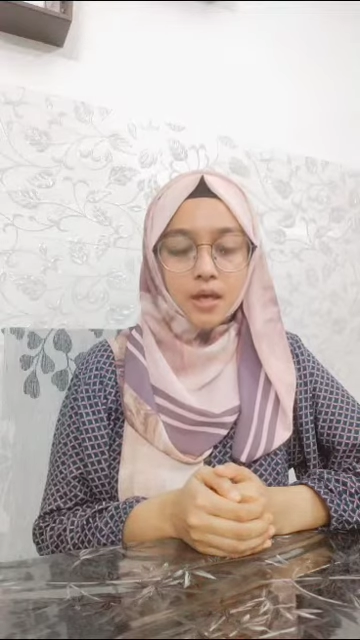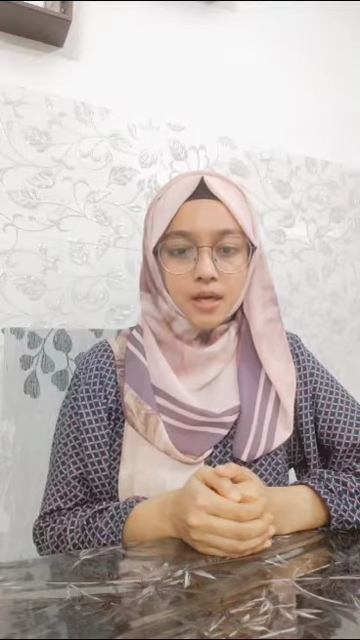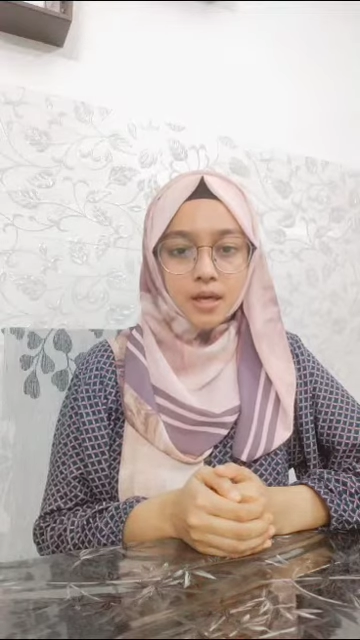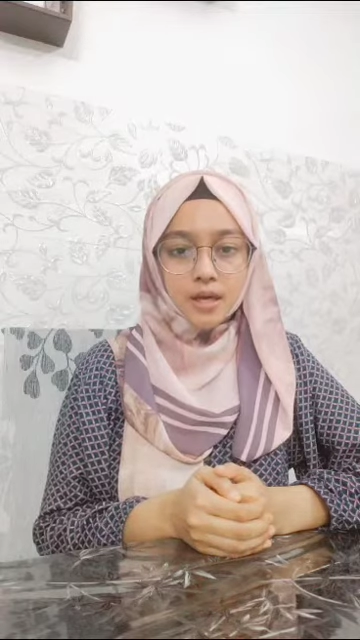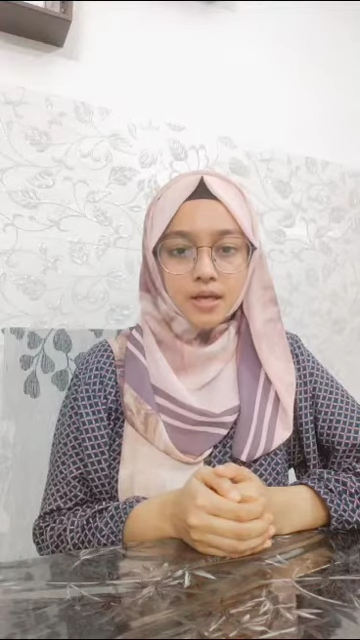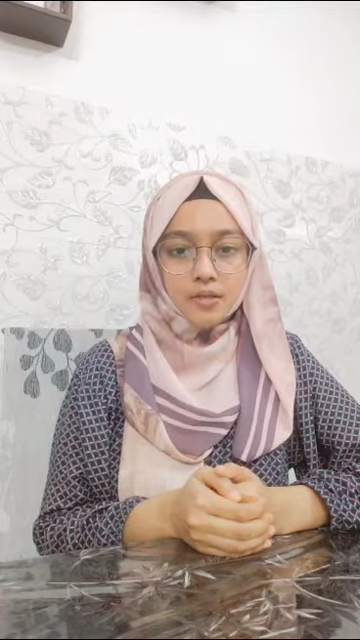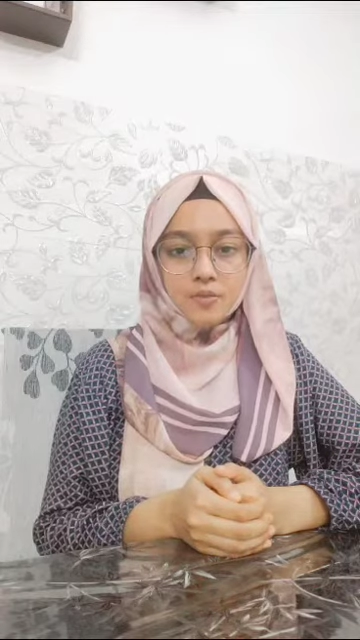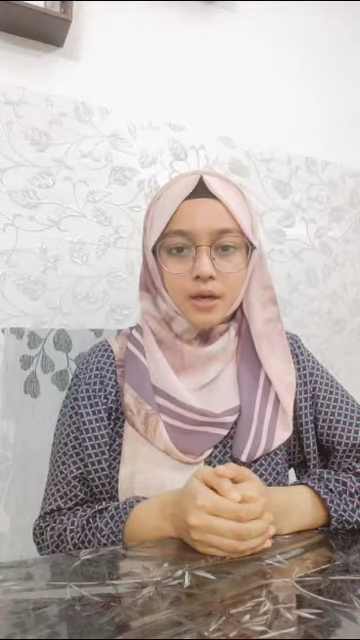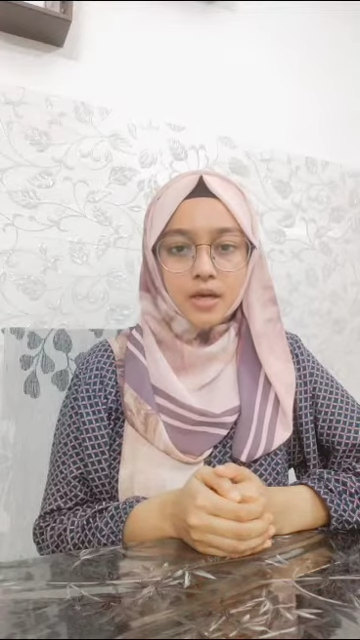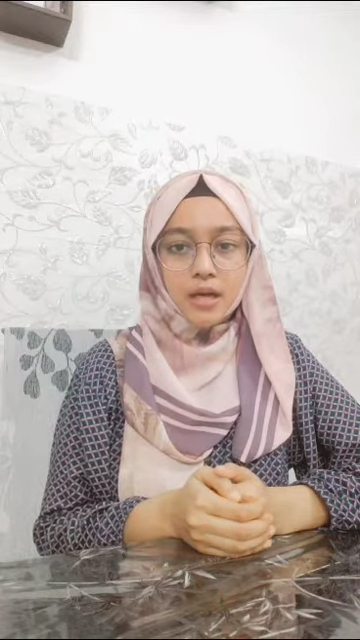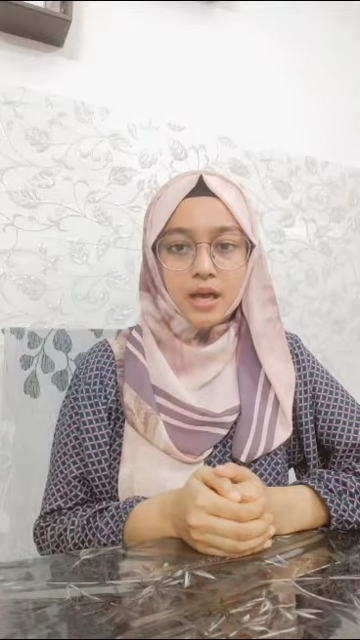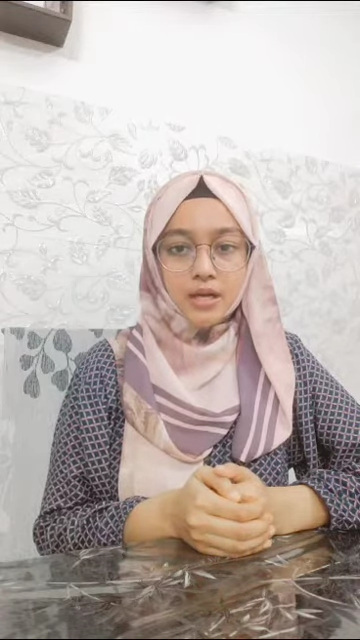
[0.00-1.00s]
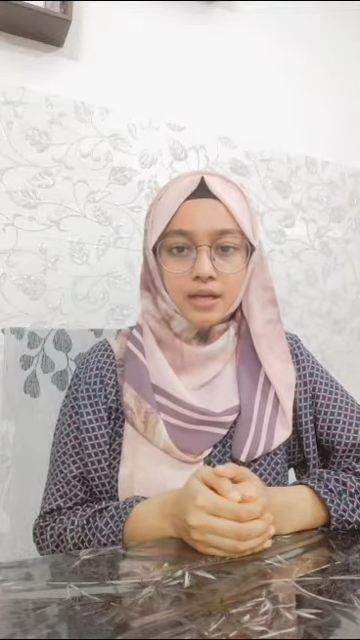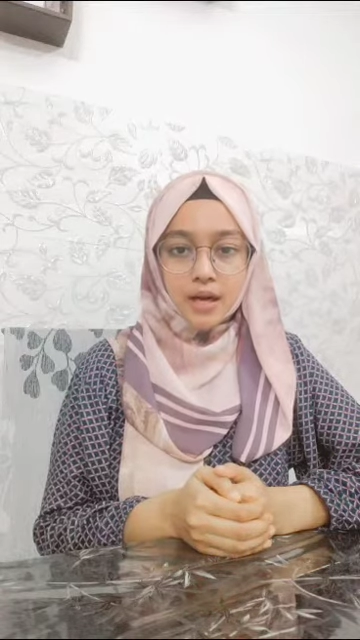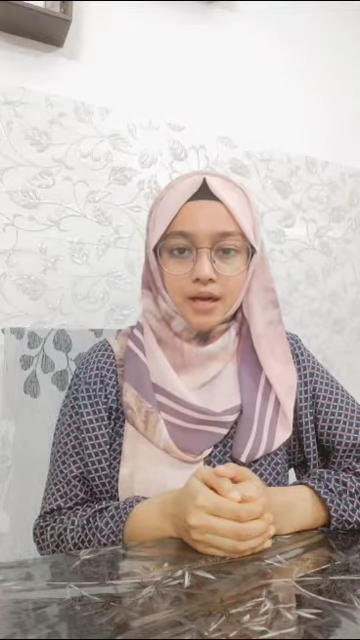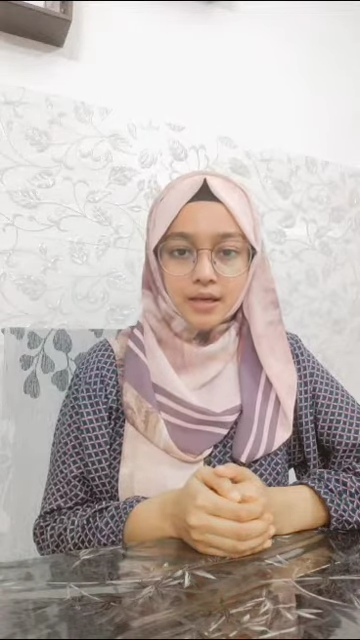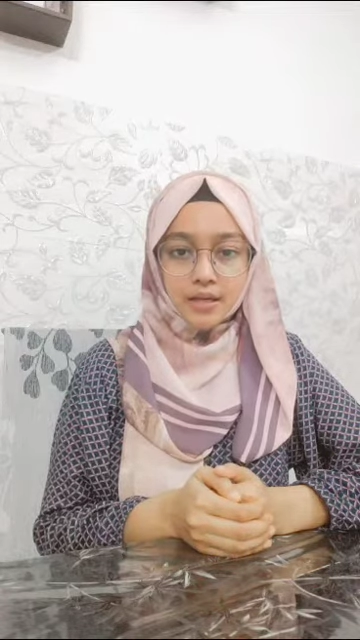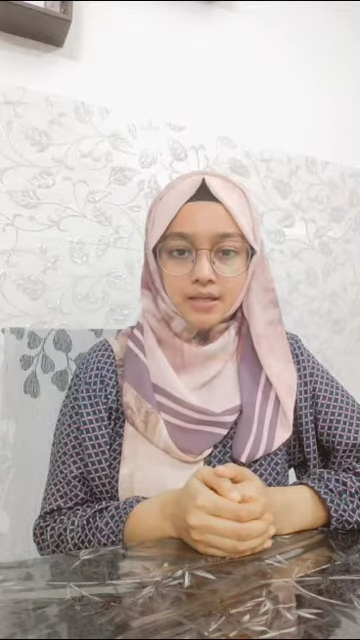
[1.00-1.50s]
encouragement and
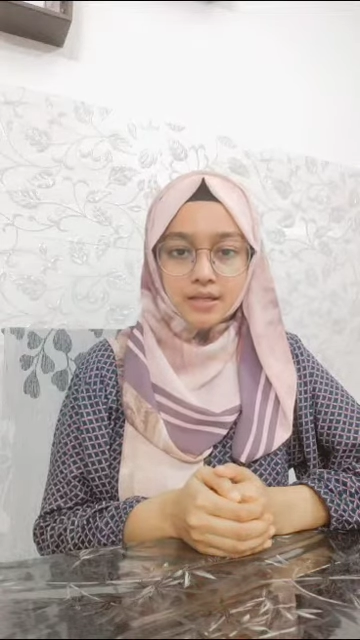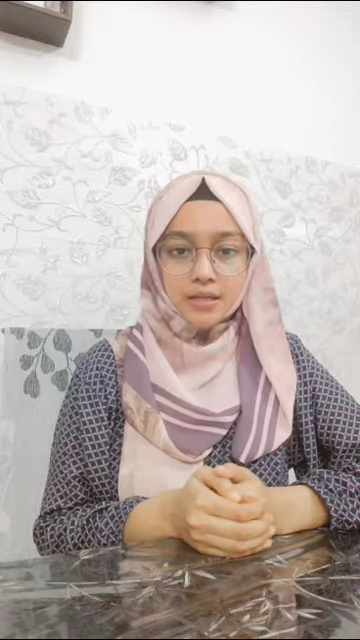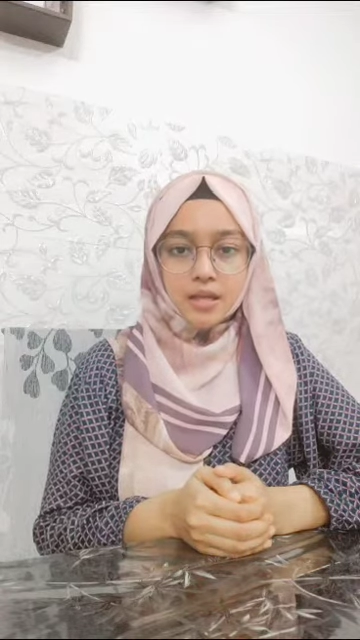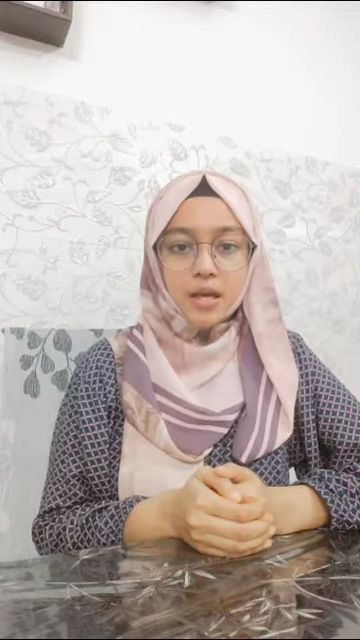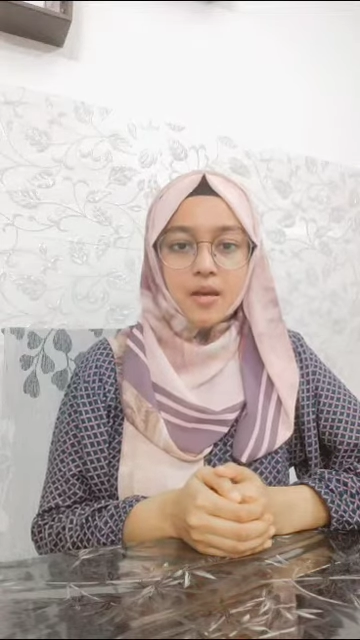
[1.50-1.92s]
guidance.